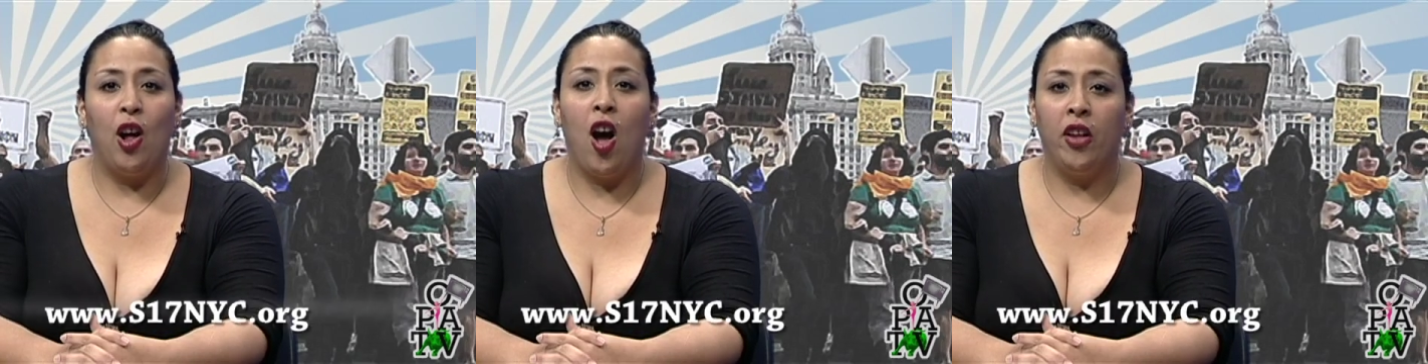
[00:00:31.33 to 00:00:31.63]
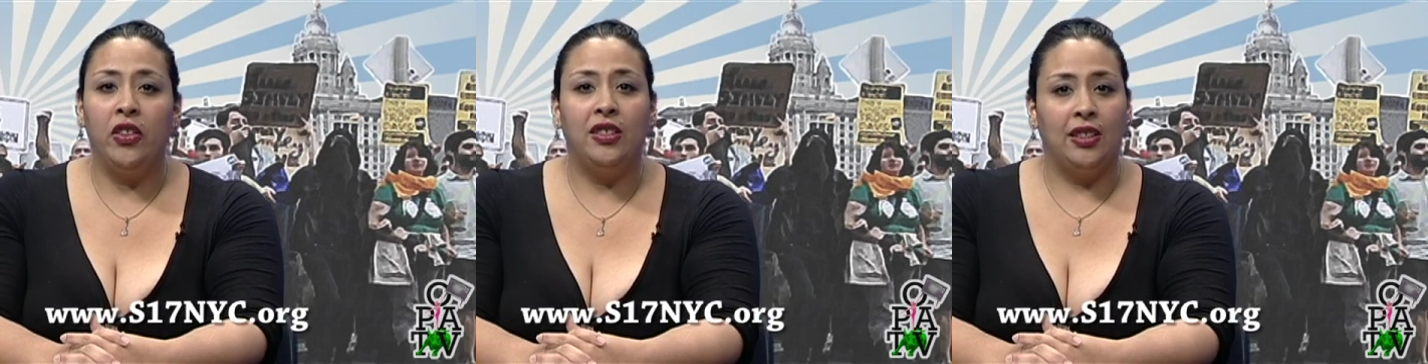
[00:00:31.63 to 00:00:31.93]

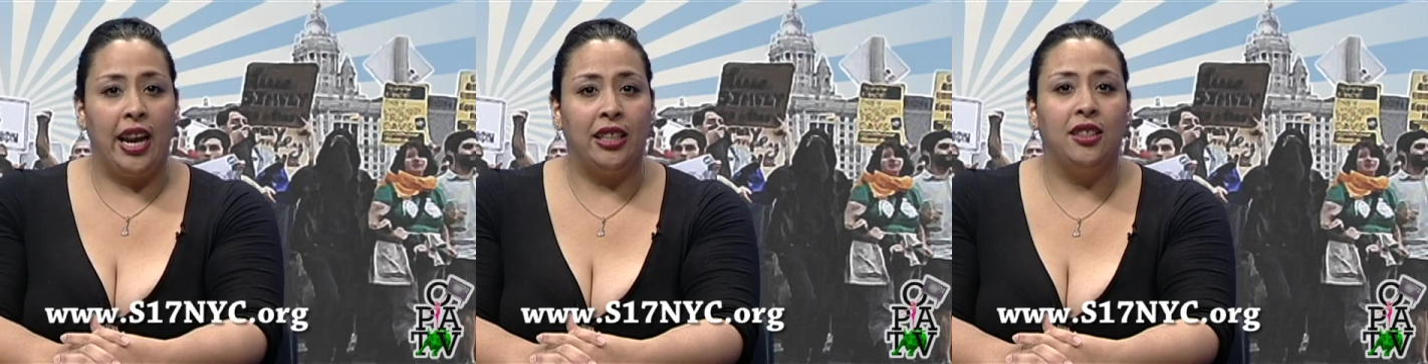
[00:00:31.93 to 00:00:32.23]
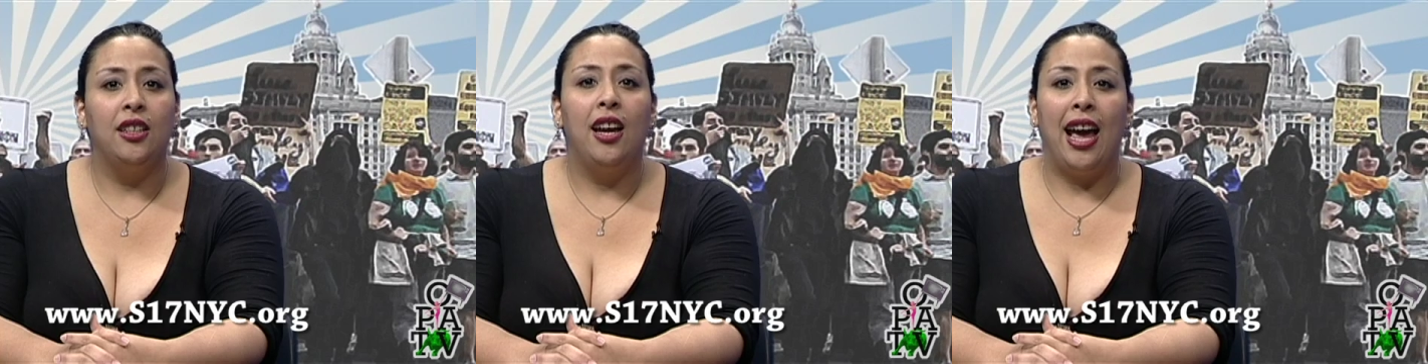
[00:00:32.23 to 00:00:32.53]
on the site
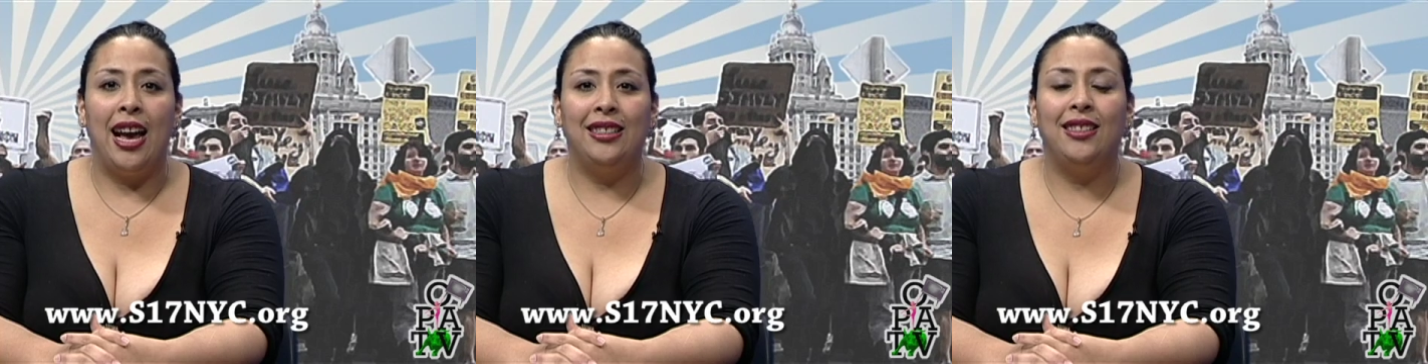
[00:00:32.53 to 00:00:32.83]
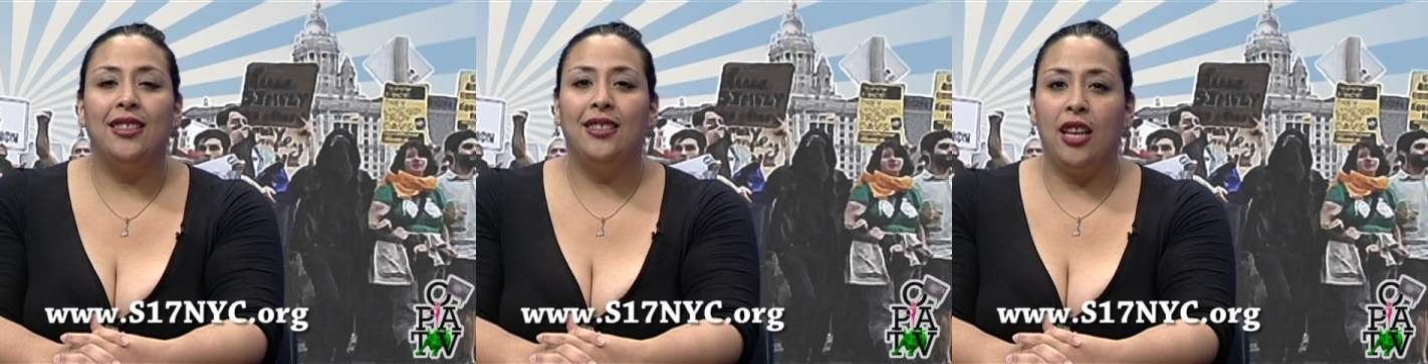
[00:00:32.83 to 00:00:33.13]

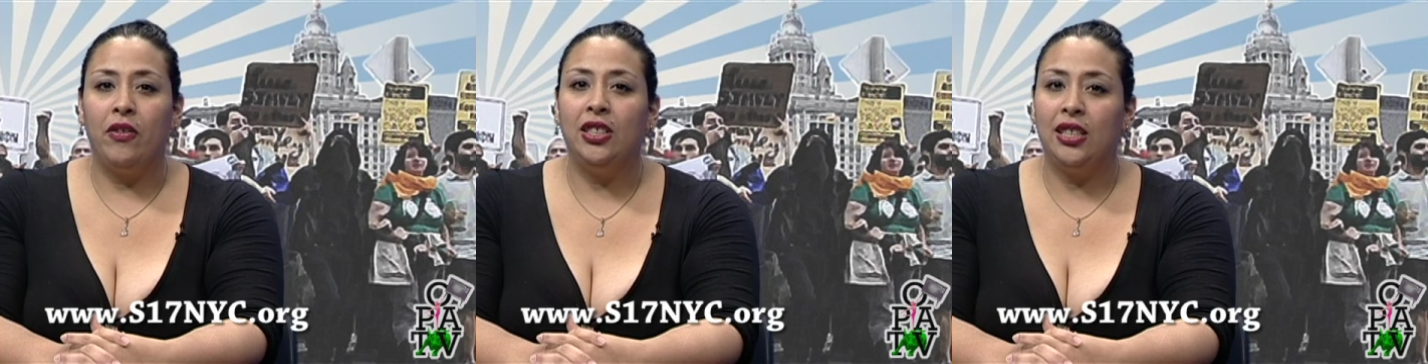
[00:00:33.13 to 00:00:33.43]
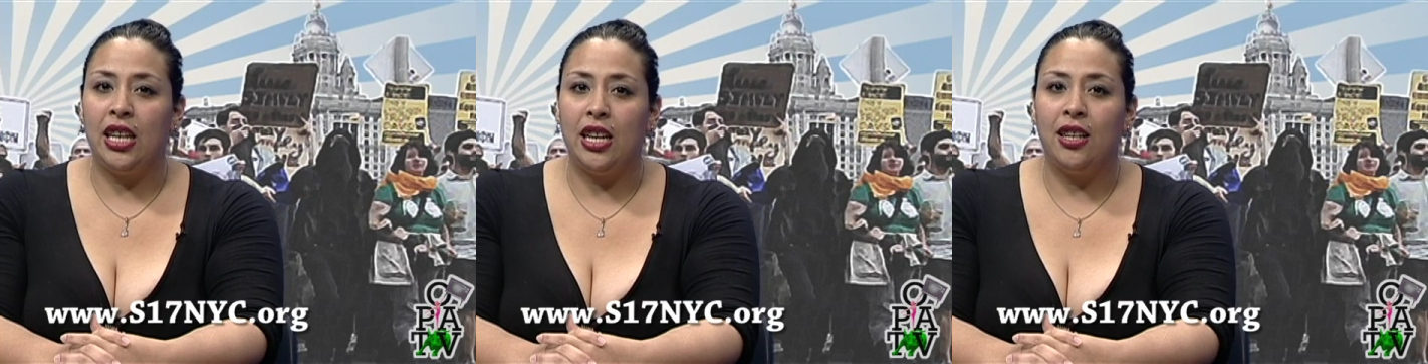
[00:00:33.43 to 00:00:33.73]

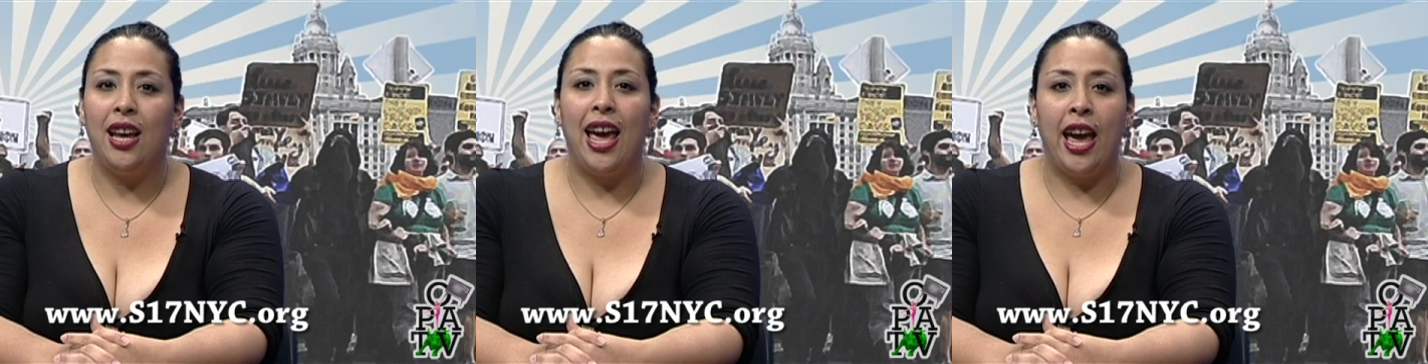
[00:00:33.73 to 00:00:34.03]
s17nyc.org.